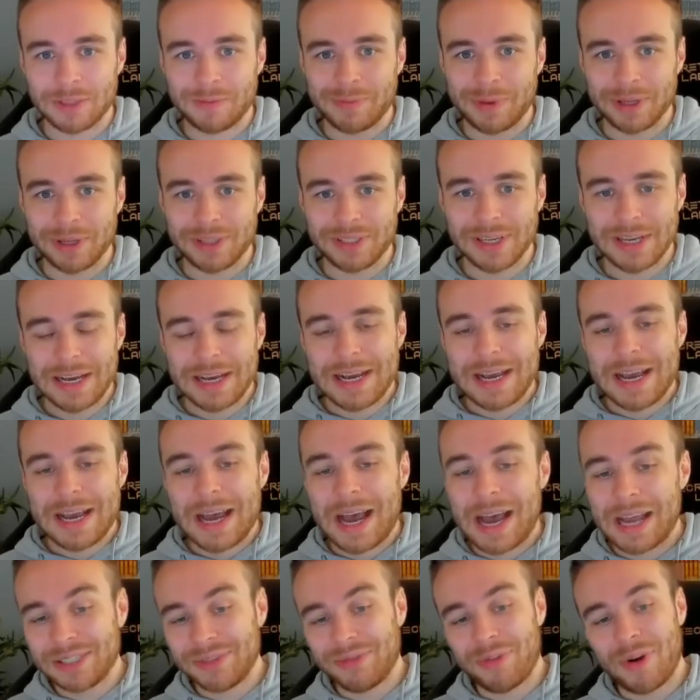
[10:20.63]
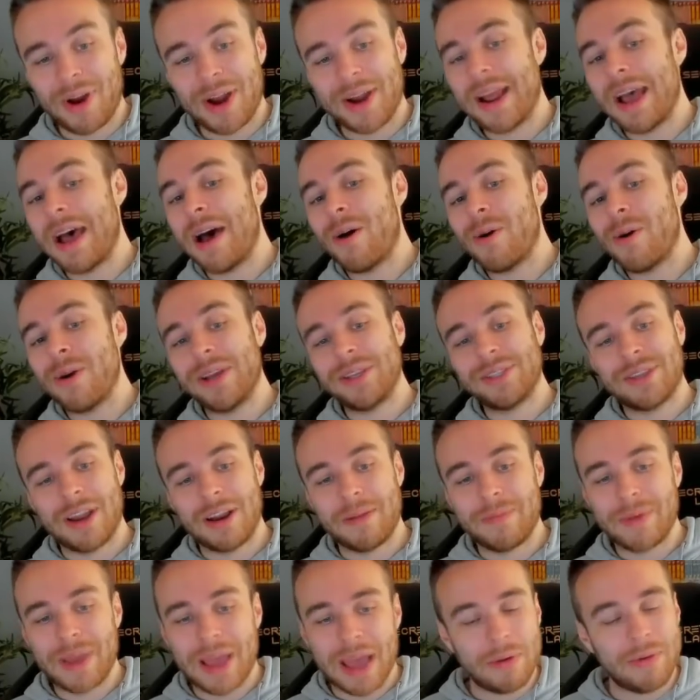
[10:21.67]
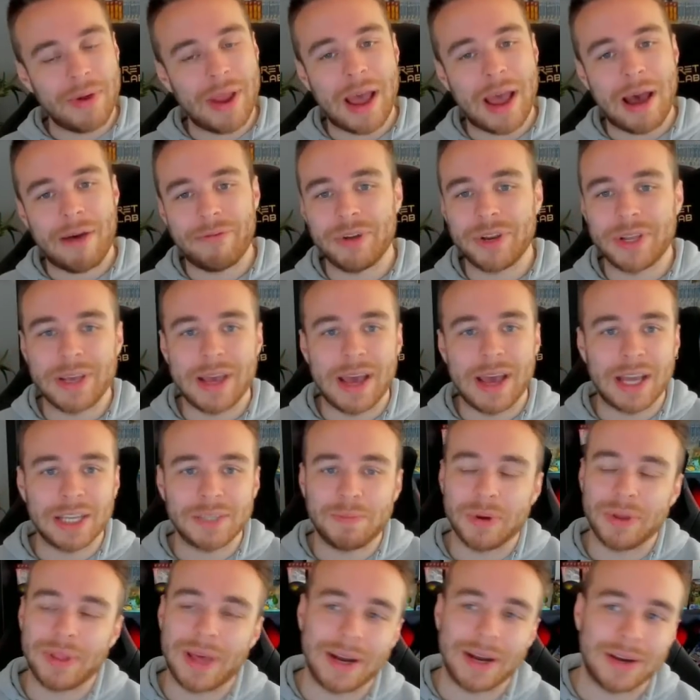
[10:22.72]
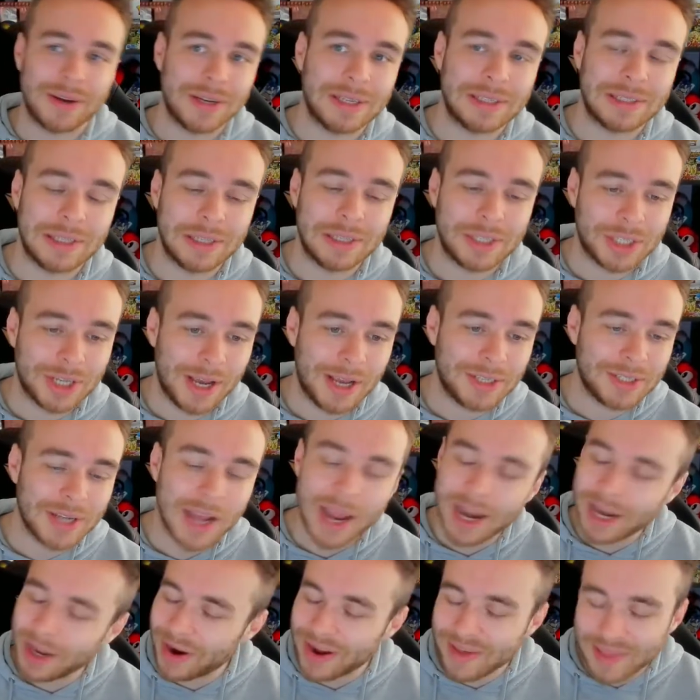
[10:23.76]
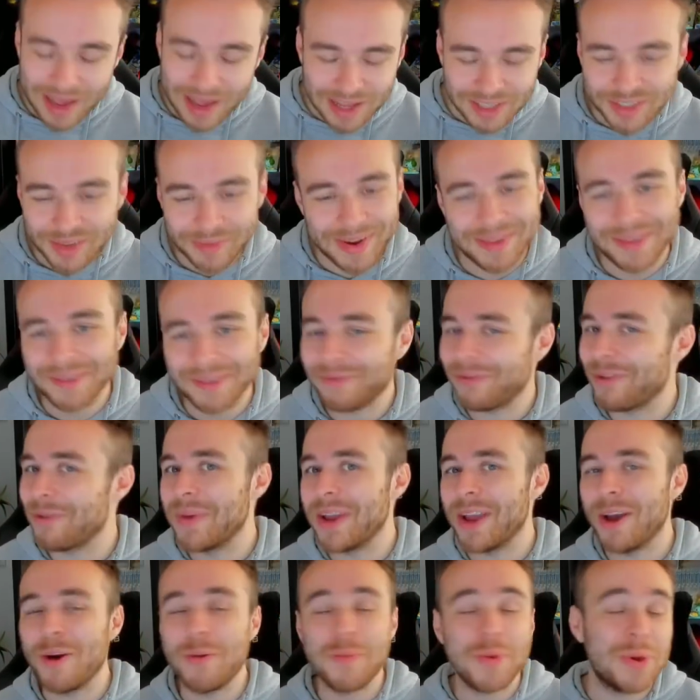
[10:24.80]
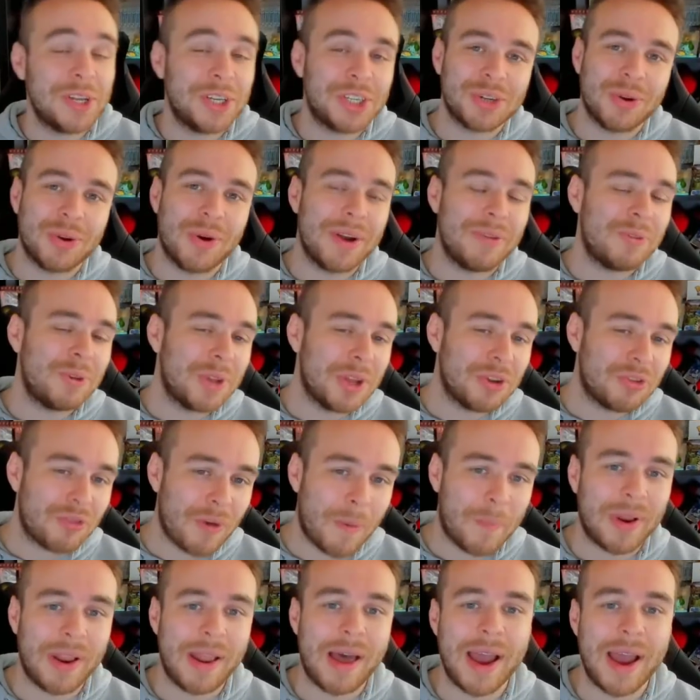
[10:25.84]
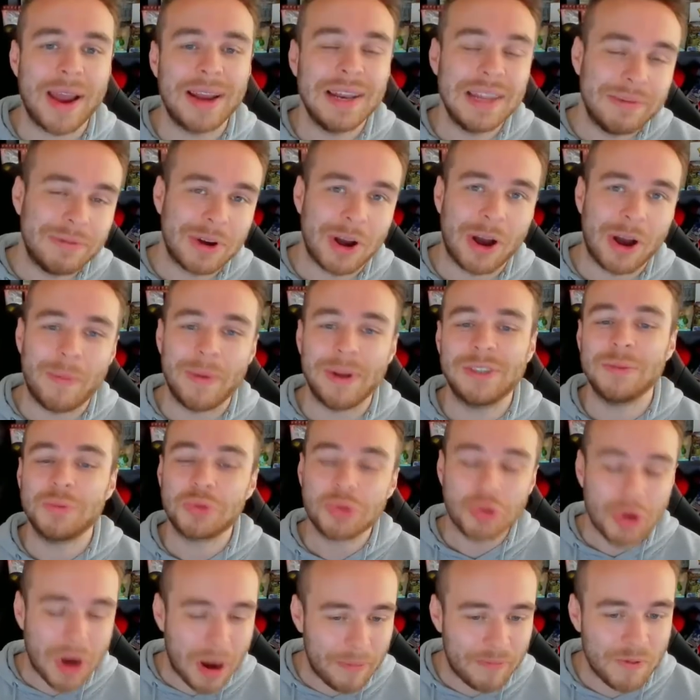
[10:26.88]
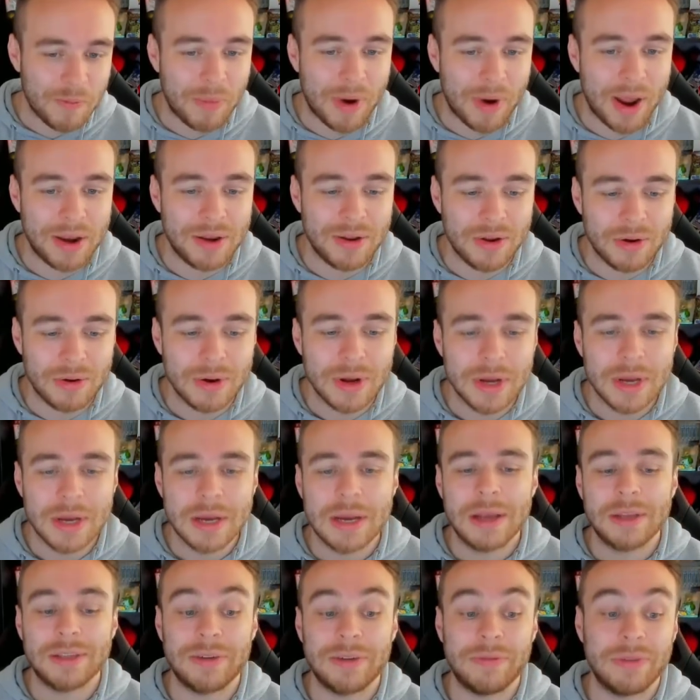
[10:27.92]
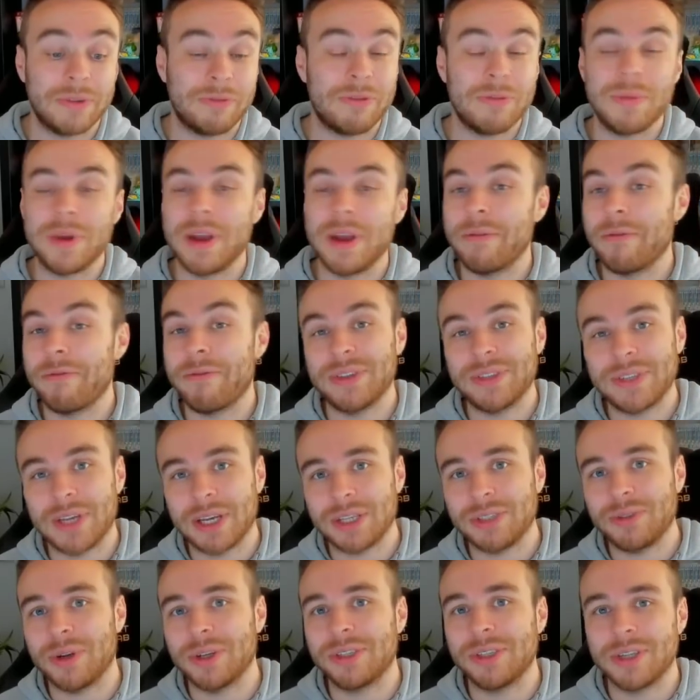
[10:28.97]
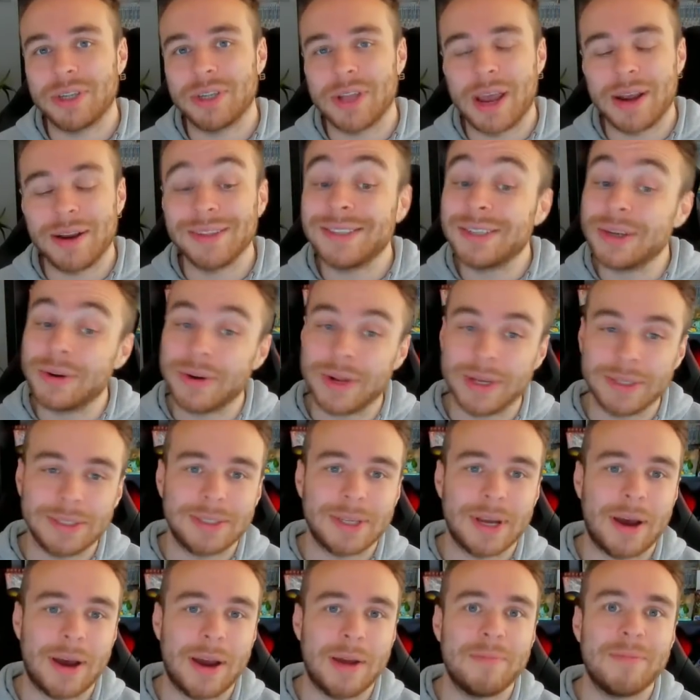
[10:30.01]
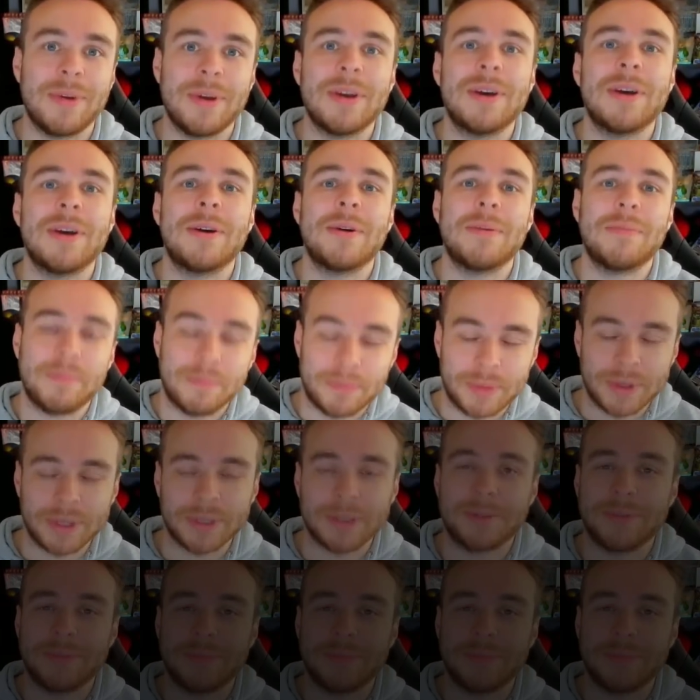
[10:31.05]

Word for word: But as of right now, it's going to be Henry out for Diaz, but that could easily change. Anyway, that's going to be everything from me. I hope you enjoyed. If you did, drop a like, leave a comment, subscribe if you're brand new. It's everything from me. Have a fantastic rest of your day, and until next time, peace.